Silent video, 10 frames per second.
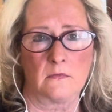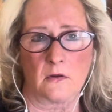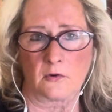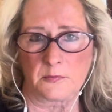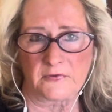
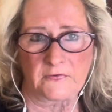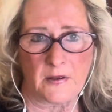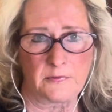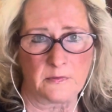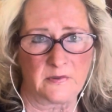herbal
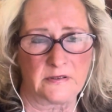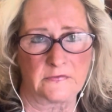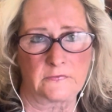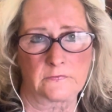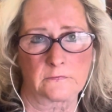
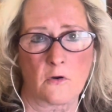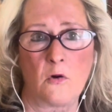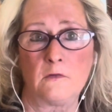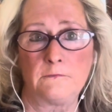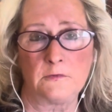supplements,
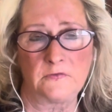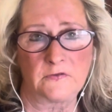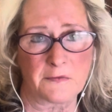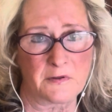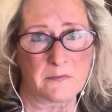whole food
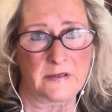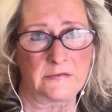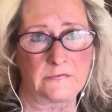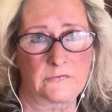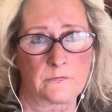
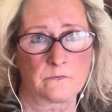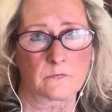supplements,